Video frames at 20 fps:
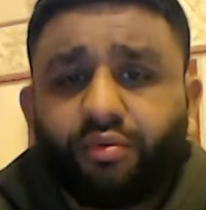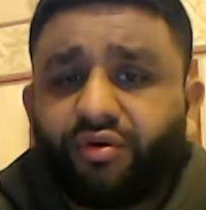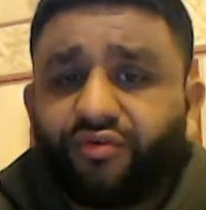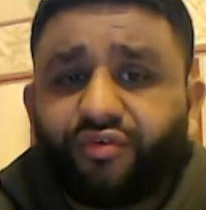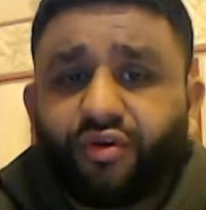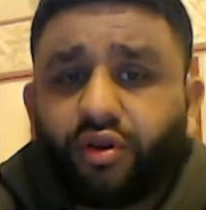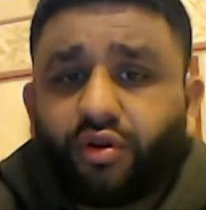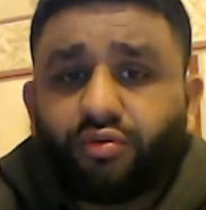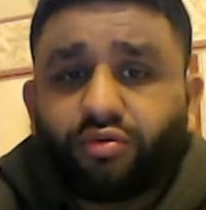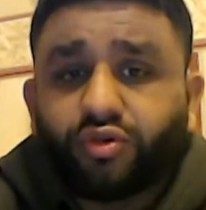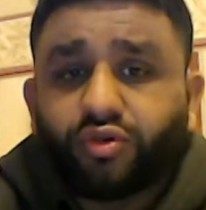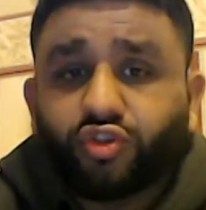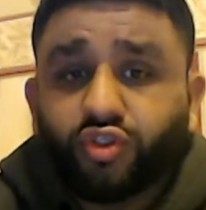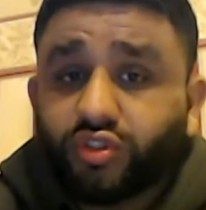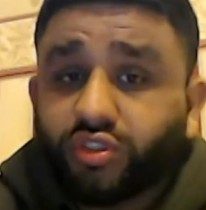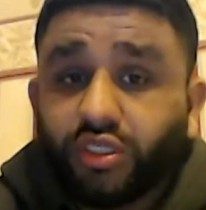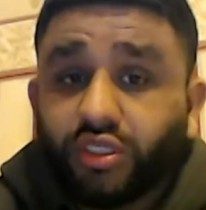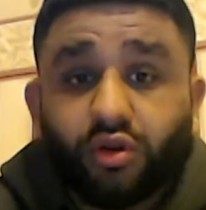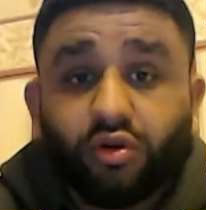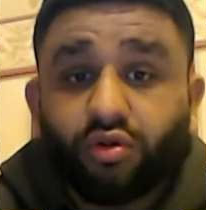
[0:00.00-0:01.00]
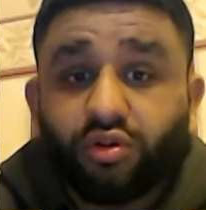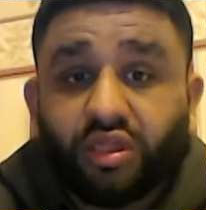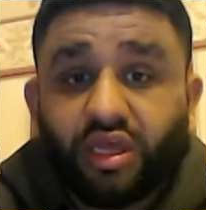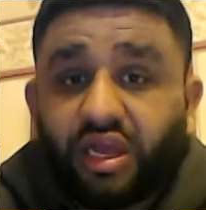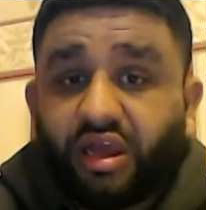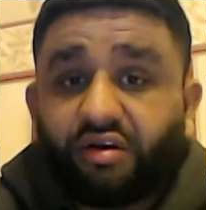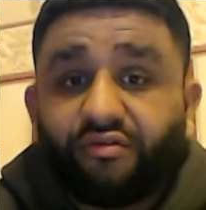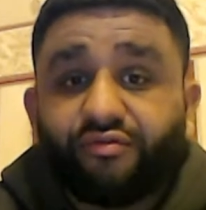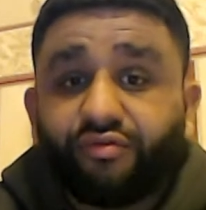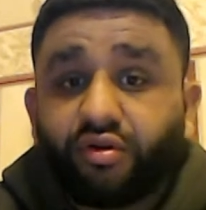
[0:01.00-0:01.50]
Fury was just another
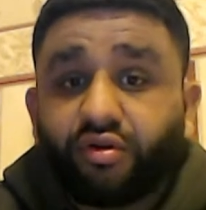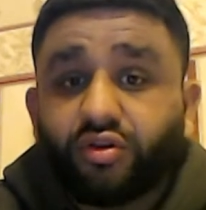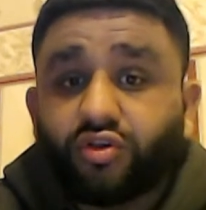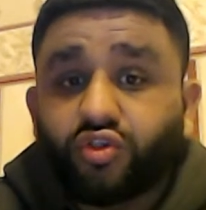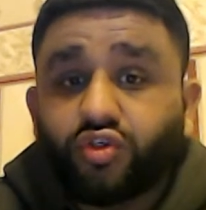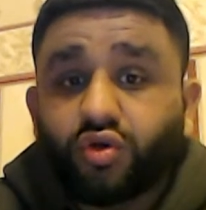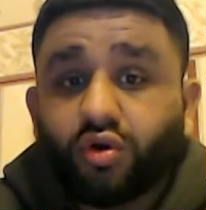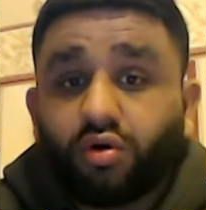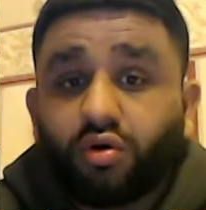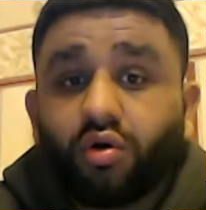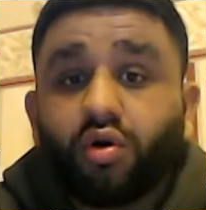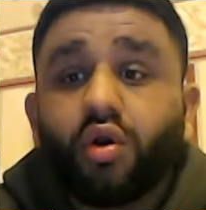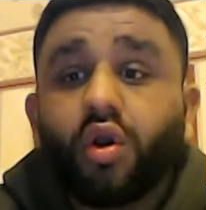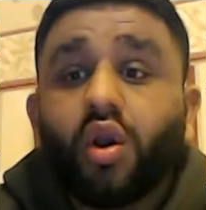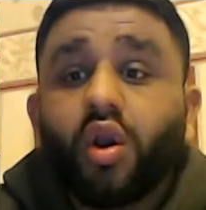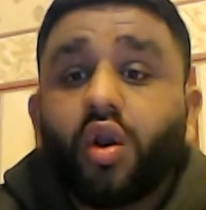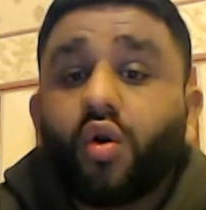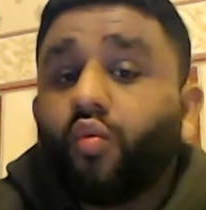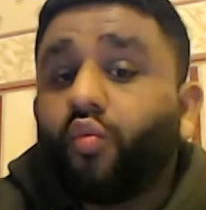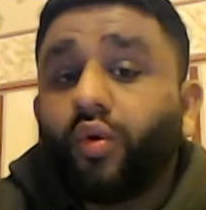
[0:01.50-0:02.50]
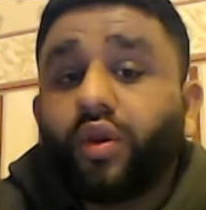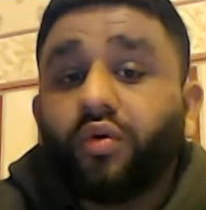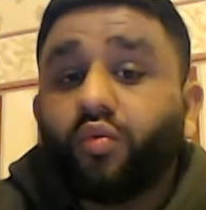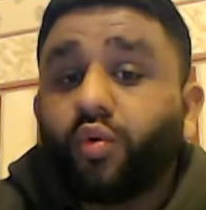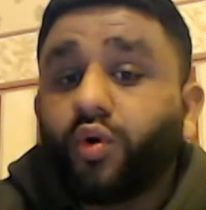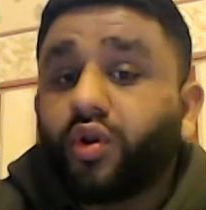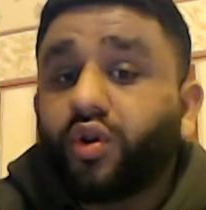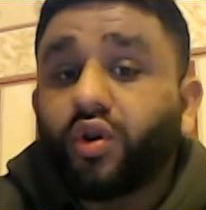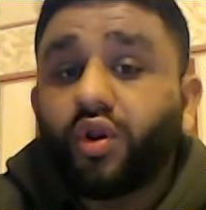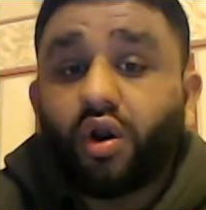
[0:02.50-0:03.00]
average Joe, we
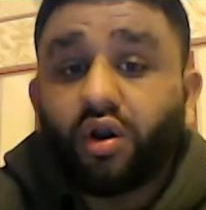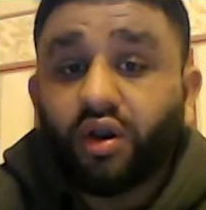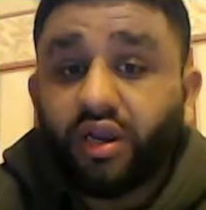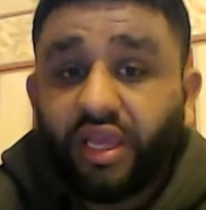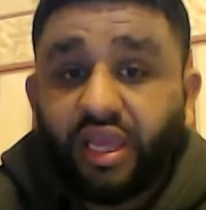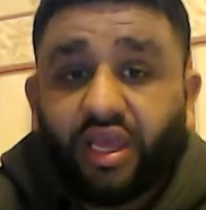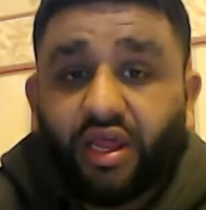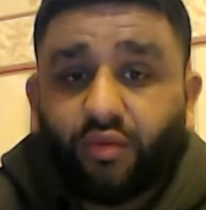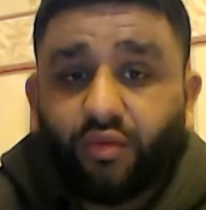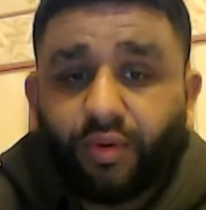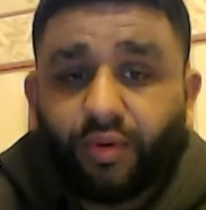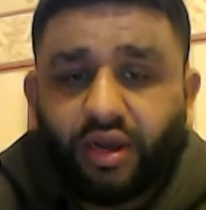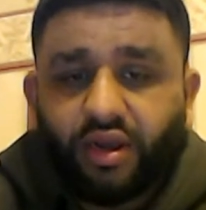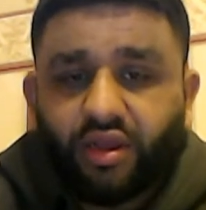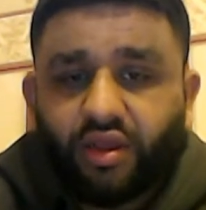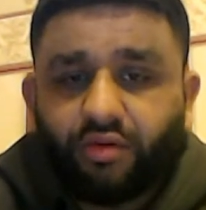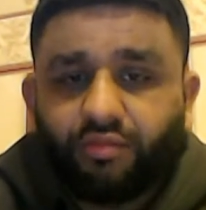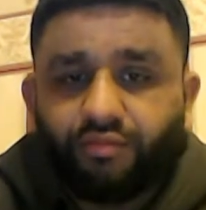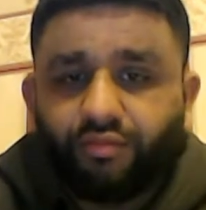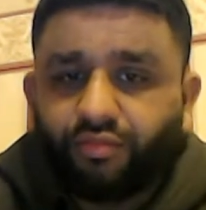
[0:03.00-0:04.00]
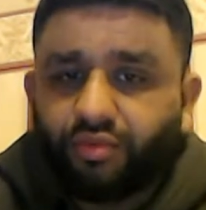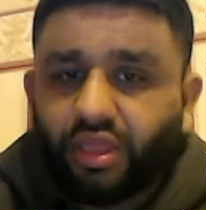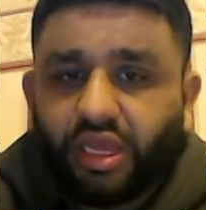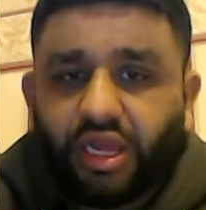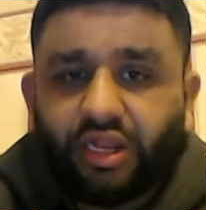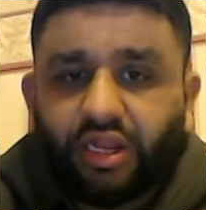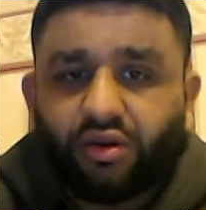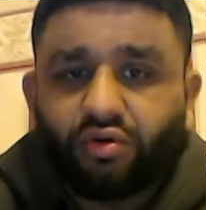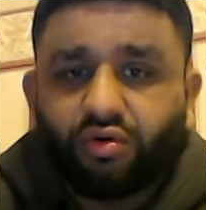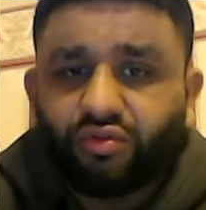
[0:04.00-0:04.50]
would not care about him.
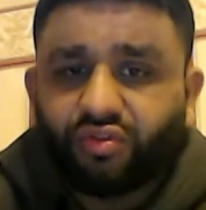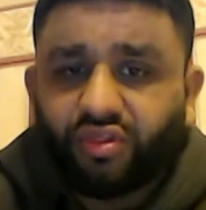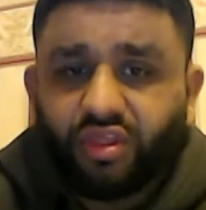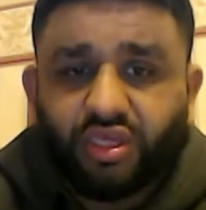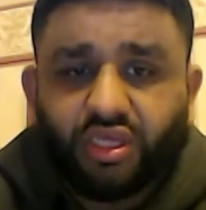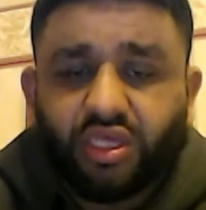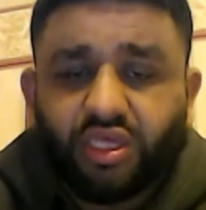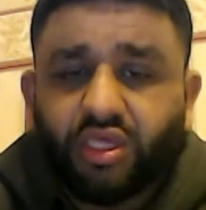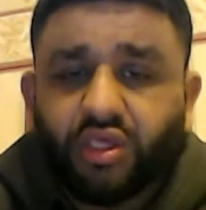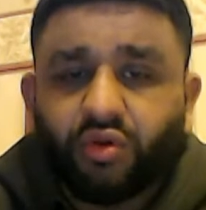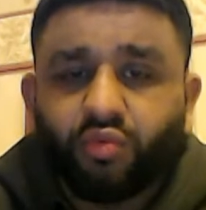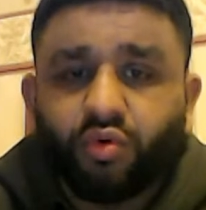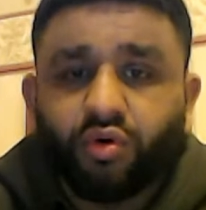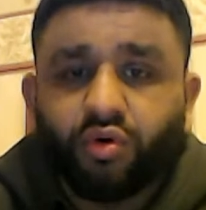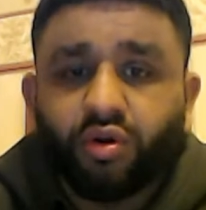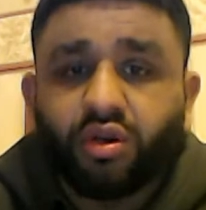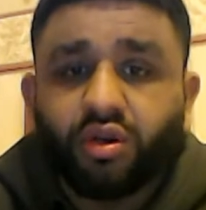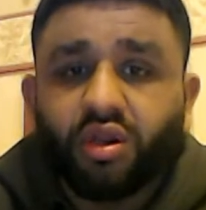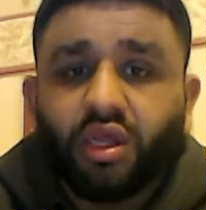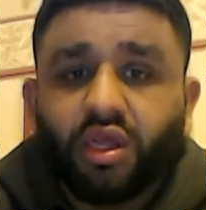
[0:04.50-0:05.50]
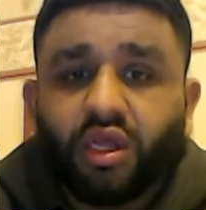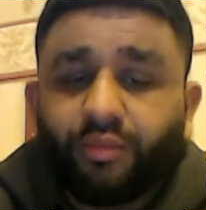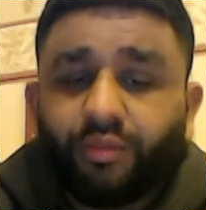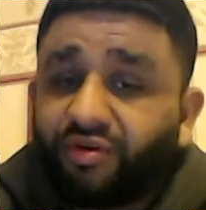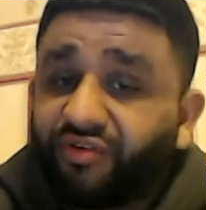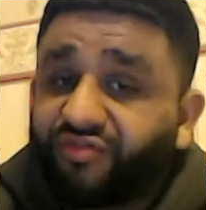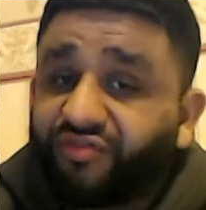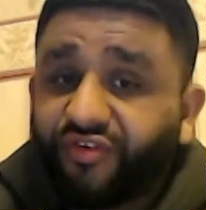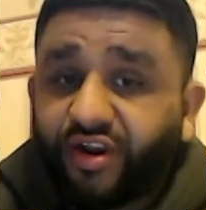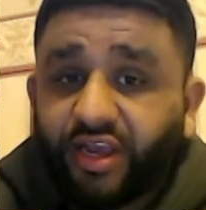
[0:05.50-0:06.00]
I don't think he would be
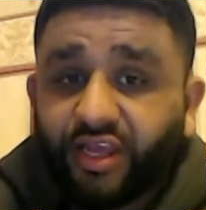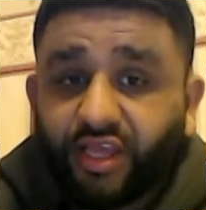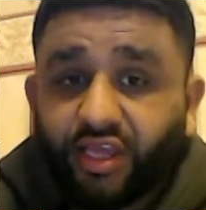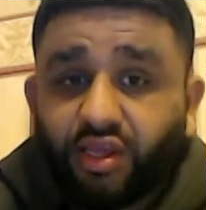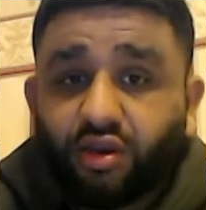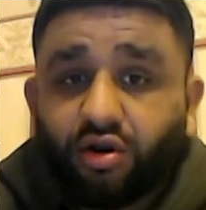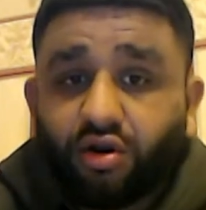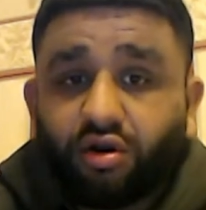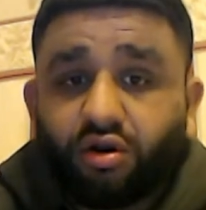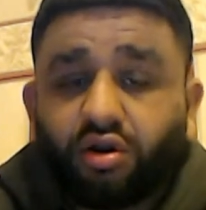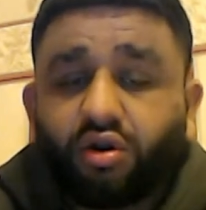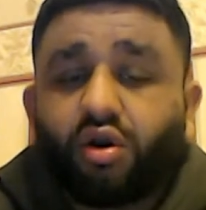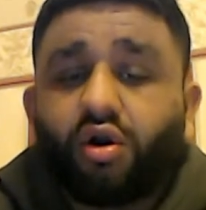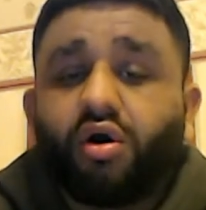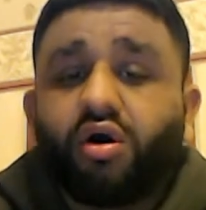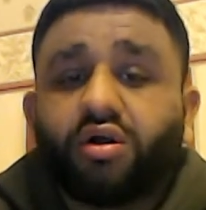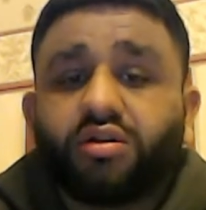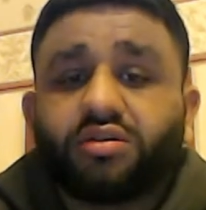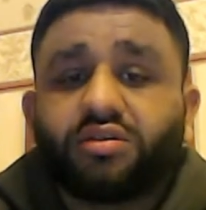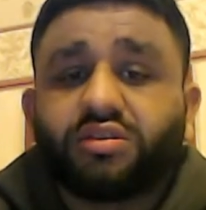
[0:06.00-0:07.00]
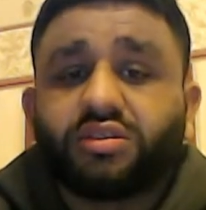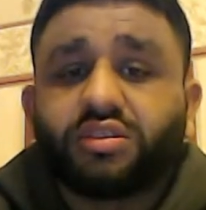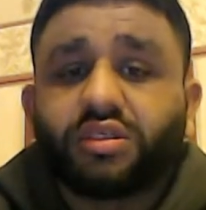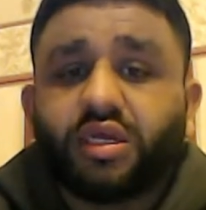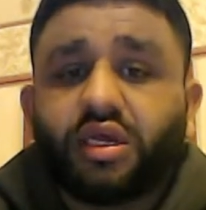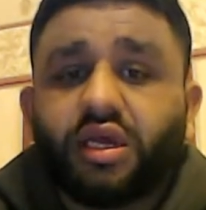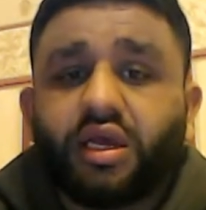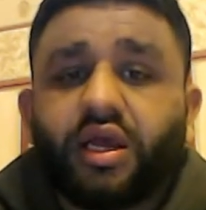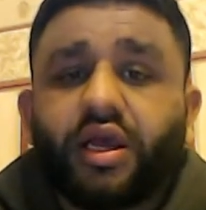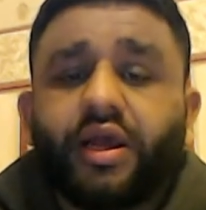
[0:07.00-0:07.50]
fighting on cards
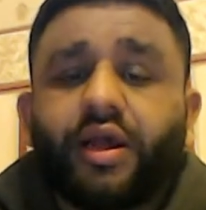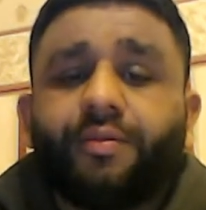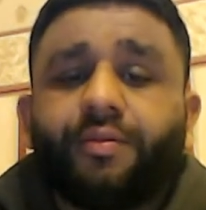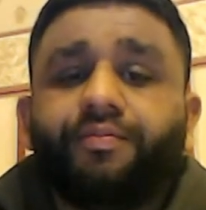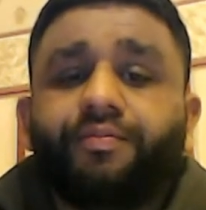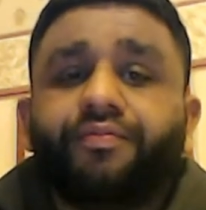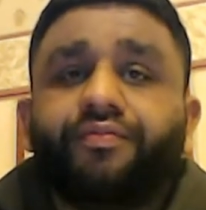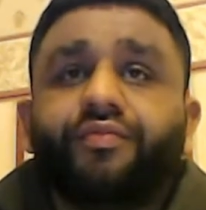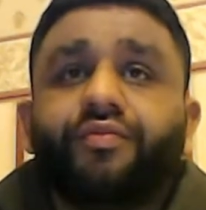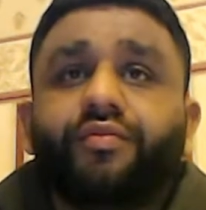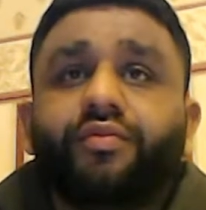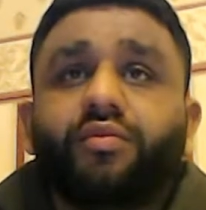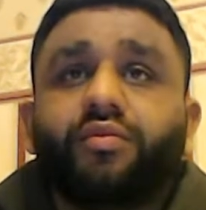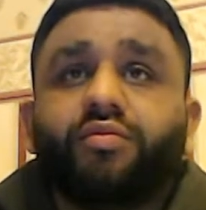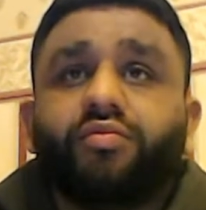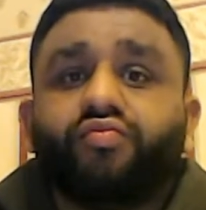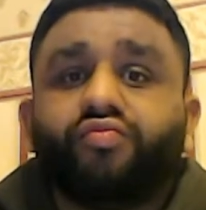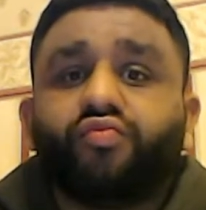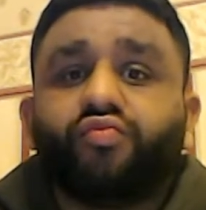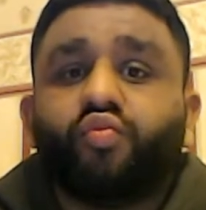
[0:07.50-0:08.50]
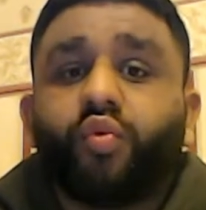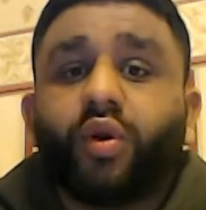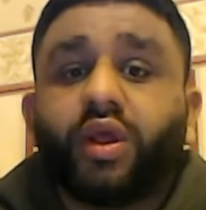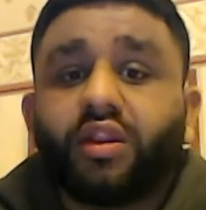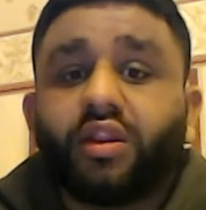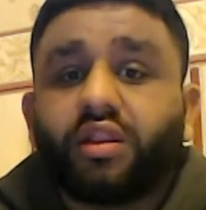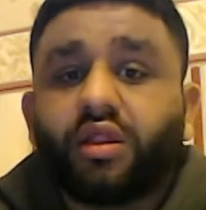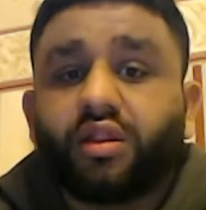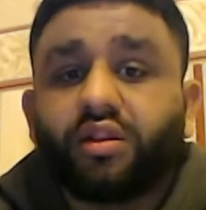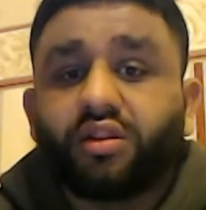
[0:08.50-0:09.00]

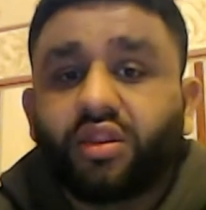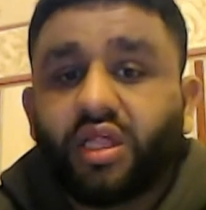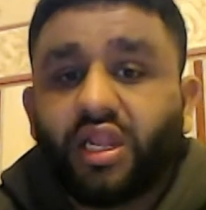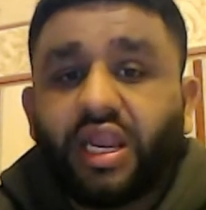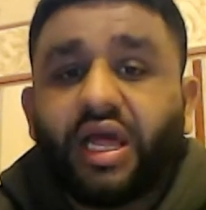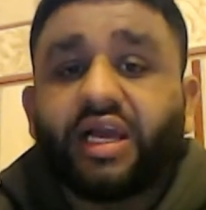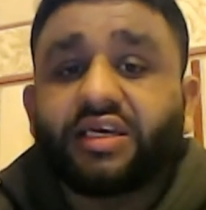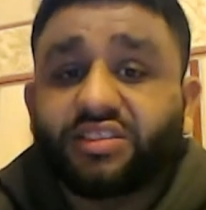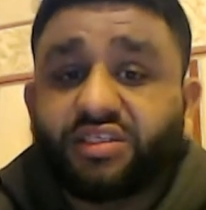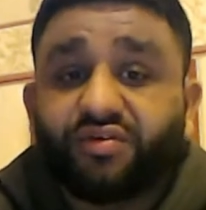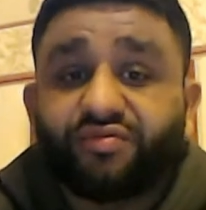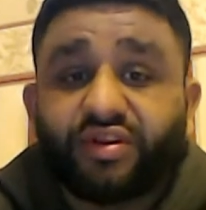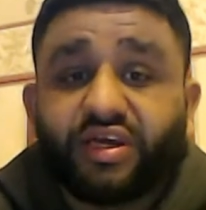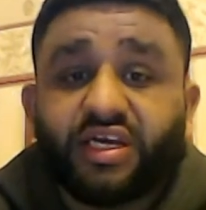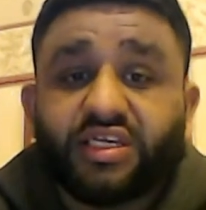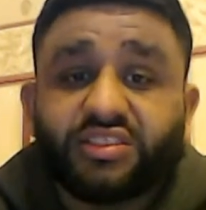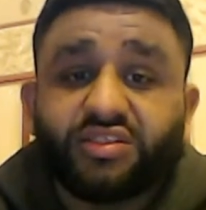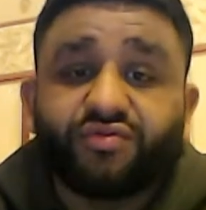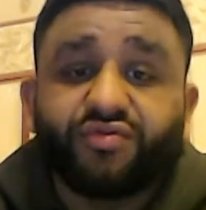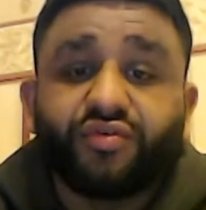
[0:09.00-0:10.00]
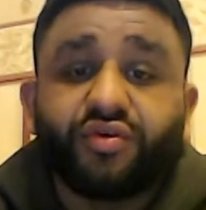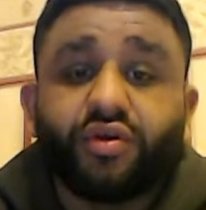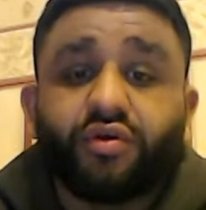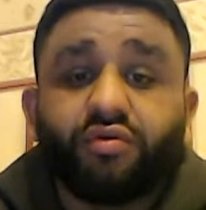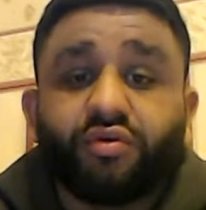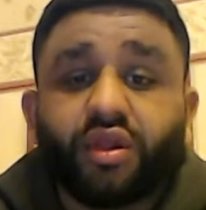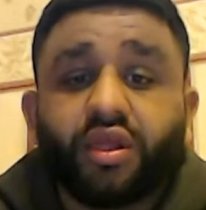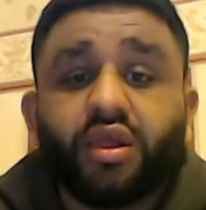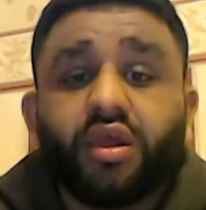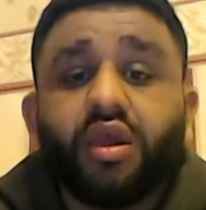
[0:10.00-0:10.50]
with the likes of Tyson
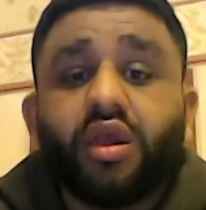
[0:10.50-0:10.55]
Fury.